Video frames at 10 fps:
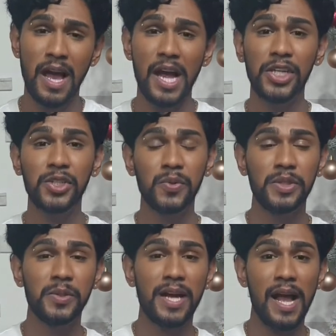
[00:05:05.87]
I
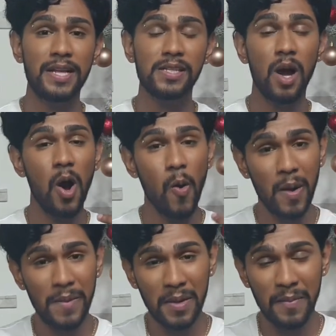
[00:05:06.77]
showed you guys how
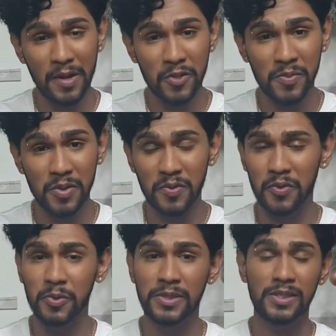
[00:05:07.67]
I make my Christmas
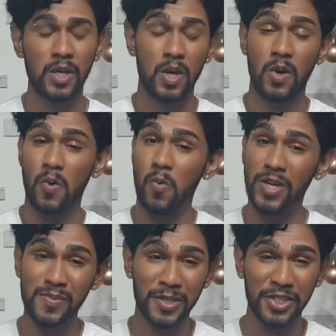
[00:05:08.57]
fruits,
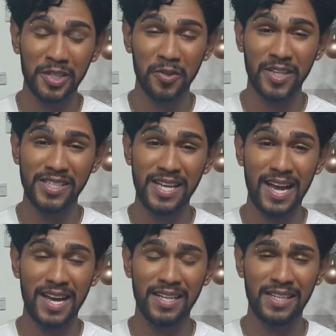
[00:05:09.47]
what special ingredients I
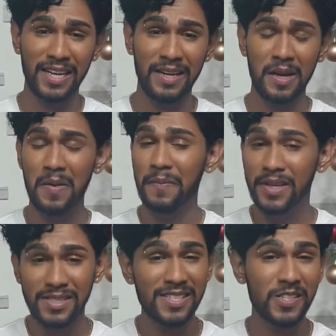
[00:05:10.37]
add there,
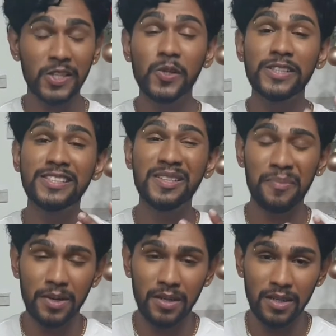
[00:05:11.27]
because it's not your
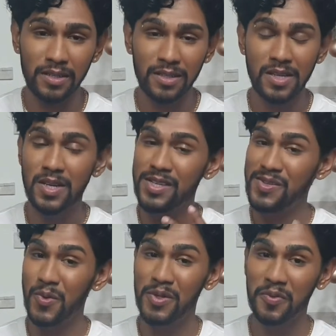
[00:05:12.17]
typical
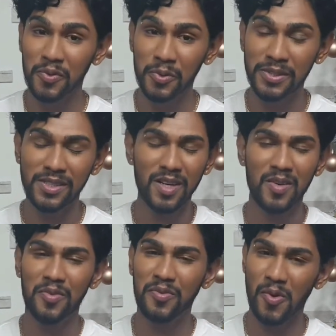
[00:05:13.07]
soaked fruit
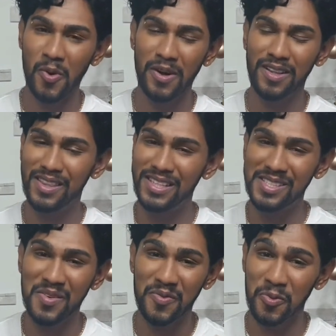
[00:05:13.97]
for
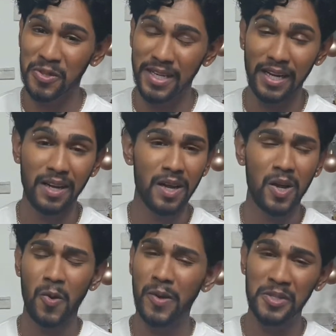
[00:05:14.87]
this fruitcake
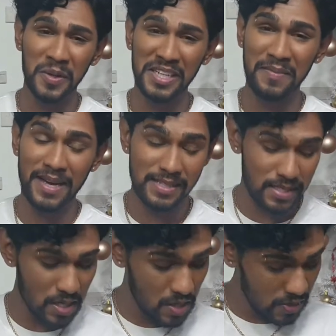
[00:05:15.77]
we're doing the
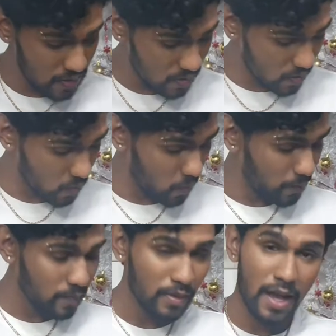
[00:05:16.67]
best
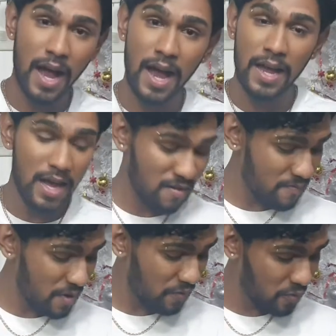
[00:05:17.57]
so i have
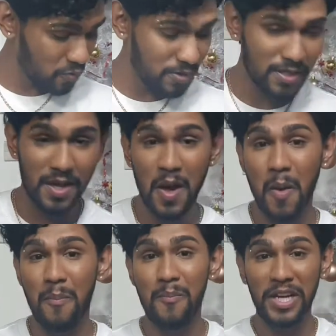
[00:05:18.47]
my fruits
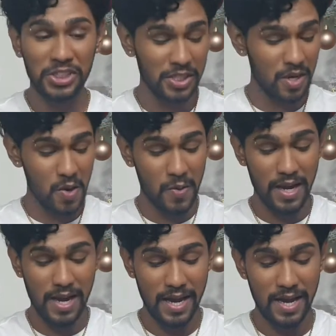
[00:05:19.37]
measured out
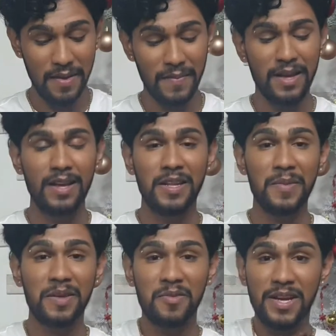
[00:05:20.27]
here let
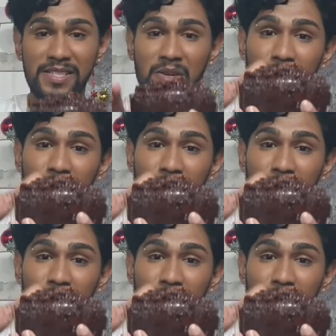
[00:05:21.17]
me give you guys a